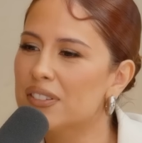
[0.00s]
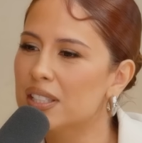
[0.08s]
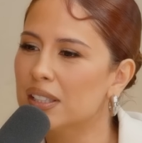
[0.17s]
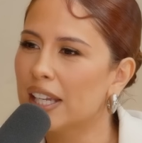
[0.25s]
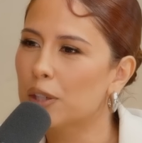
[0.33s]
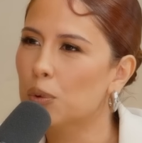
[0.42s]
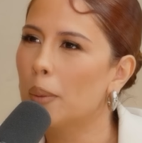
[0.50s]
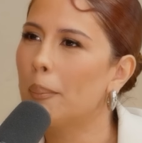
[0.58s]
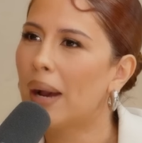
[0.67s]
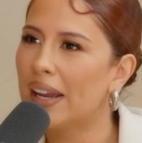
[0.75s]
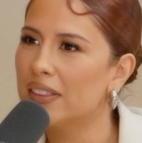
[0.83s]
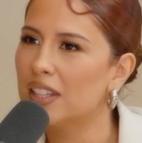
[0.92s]
to like
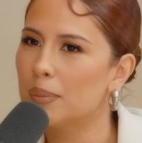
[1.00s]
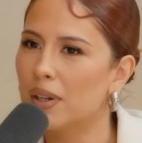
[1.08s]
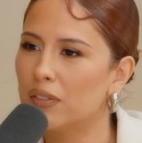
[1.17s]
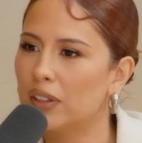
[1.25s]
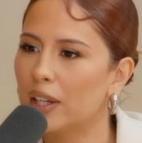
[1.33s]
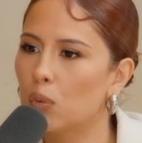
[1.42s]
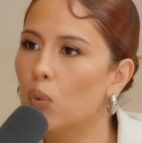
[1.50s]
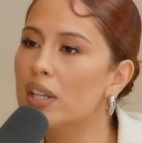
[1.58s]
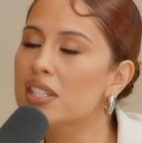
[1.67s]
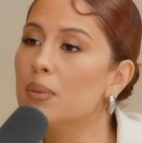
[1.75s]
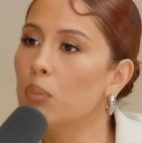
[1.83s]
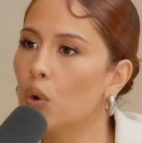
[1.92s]
remind them of like
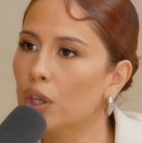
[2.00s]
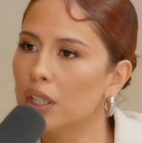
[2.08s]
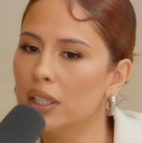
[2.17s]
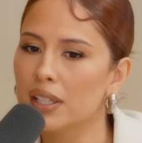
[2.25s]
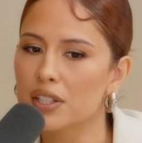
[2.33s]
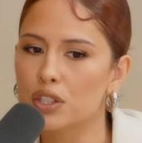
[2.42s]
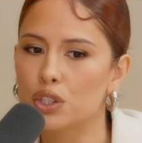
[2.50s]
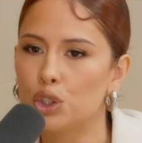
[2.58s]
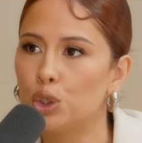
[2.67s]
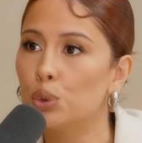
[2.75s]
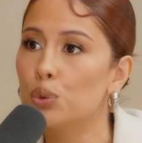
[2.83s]
what's important is you